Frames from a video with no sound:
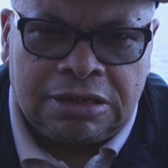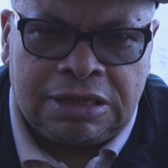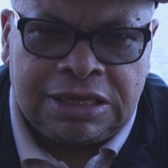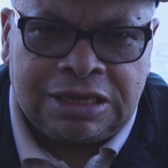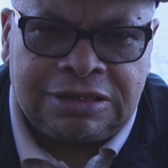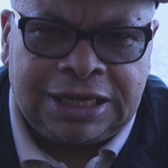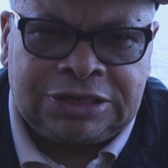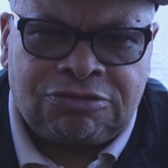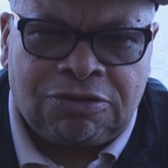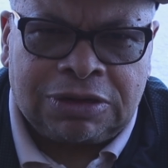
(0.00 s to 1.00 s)
The
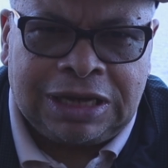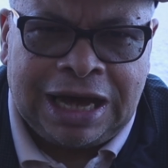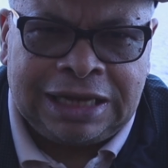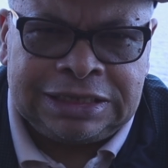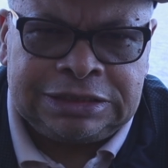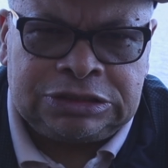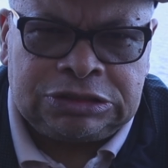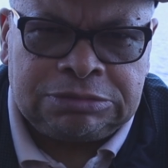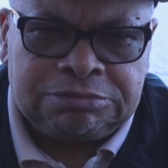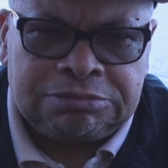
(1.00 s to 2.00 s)
Electoral
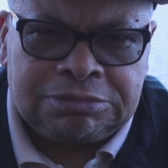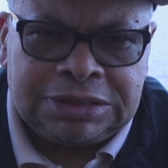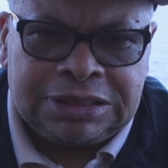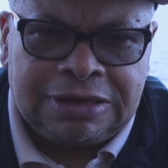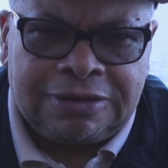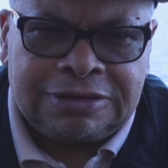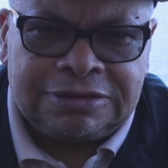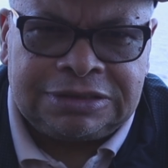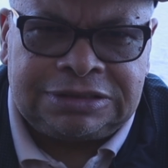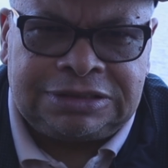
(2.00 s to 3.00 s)
College
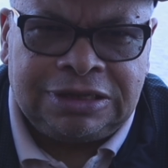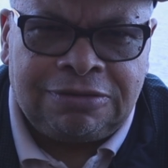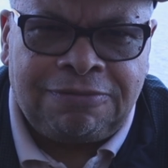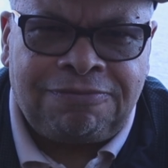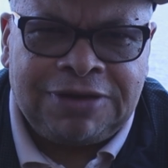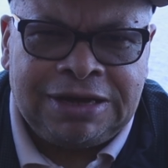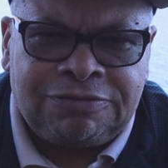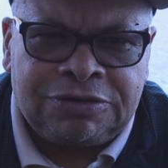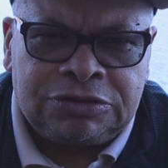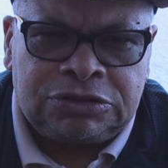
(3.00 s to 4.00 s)
still
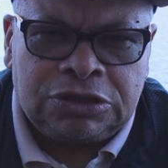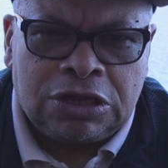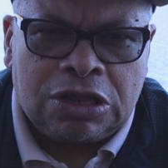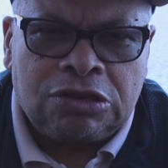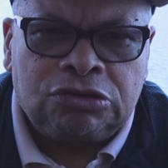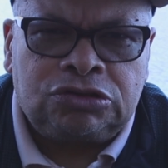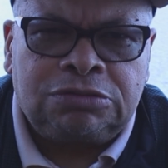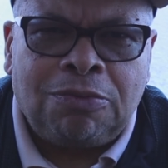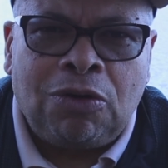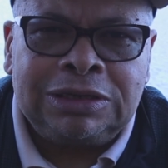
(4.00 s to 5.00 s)
favors the
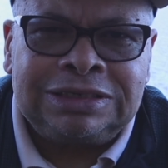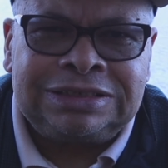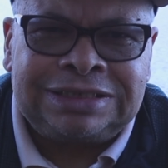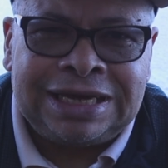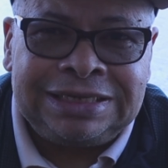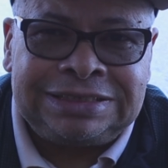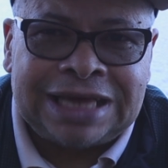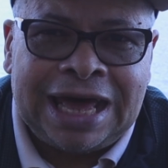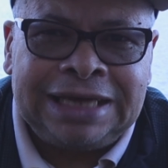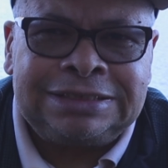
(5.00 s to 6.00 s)
smallest states,
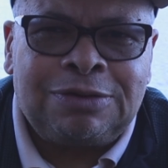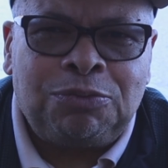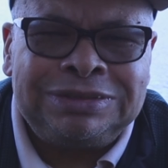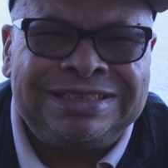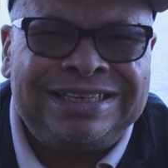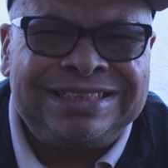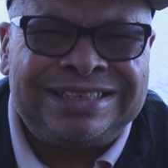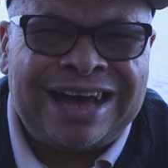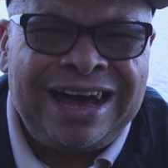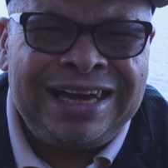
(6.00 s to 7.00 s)
as it was
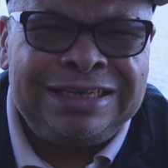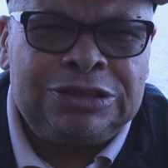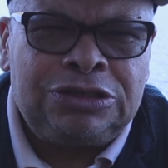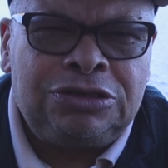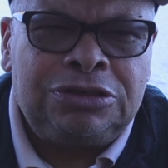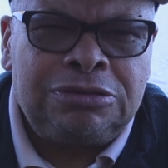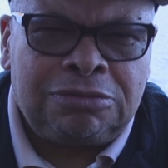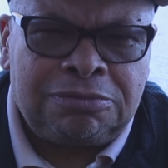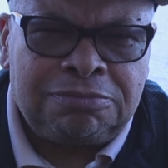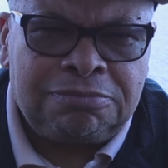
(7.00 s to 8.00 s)
designed to do.
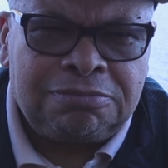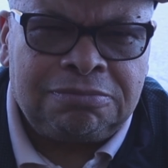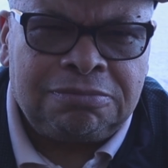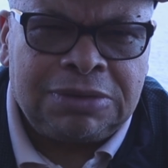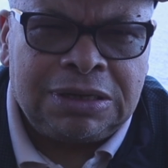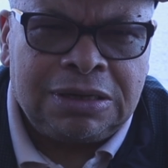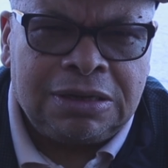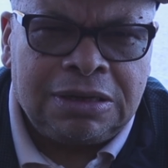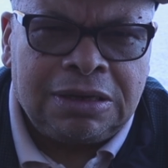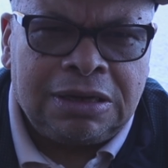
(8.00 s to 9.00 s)

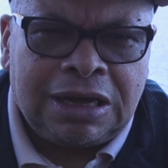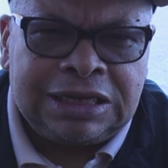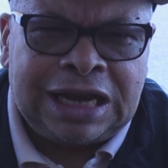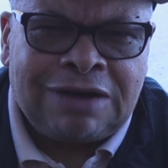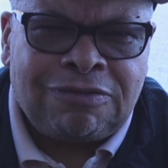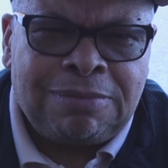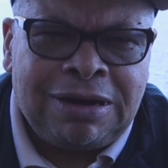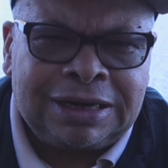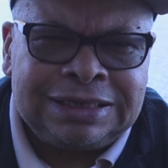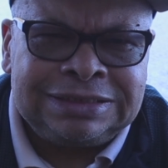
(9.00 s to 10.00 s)
A lot of
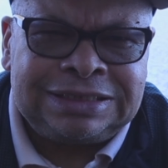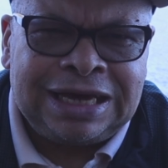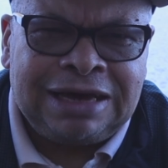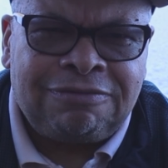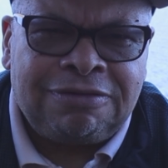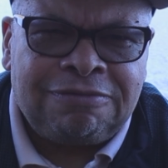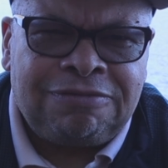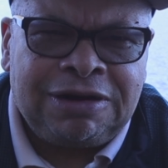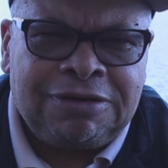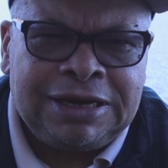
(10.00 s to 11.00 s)
Americans have a
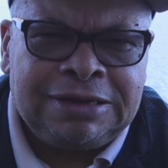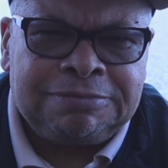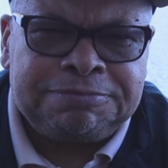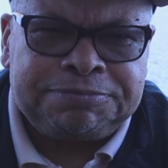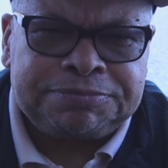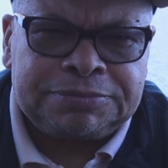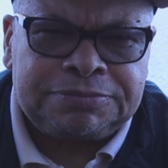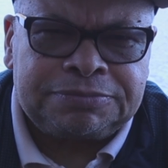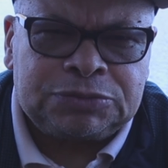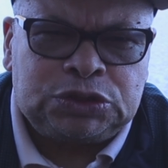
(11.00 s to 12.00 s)
very
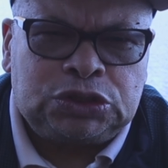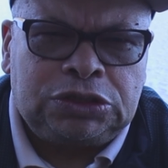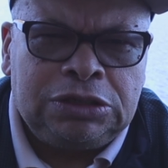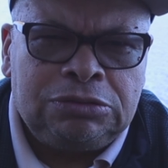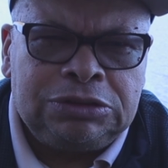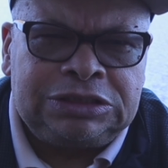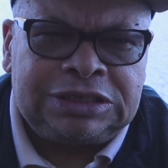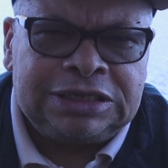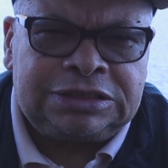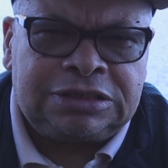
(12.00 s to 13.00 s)
skewed
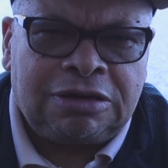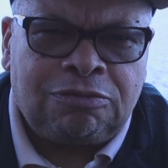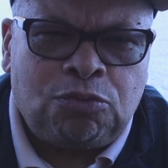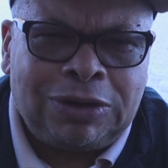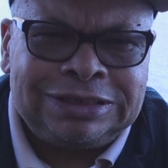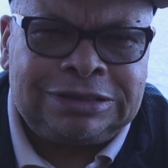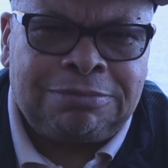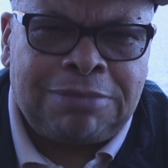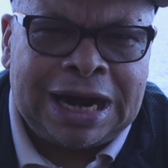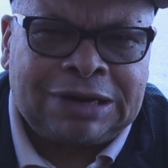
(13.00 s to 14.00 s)
sense of what
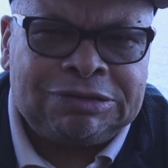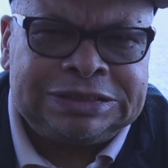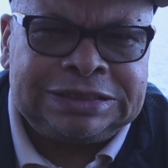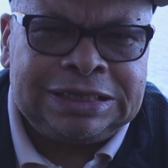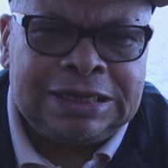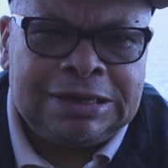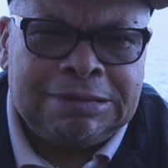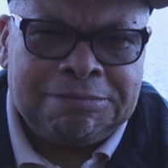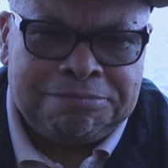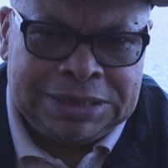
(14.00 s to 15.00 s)
democracy
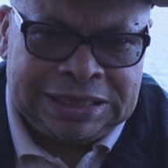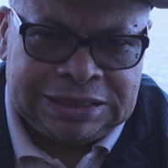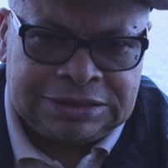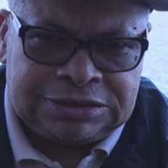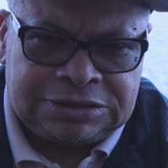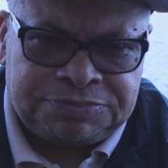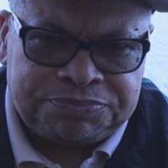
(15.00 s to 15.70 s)
means.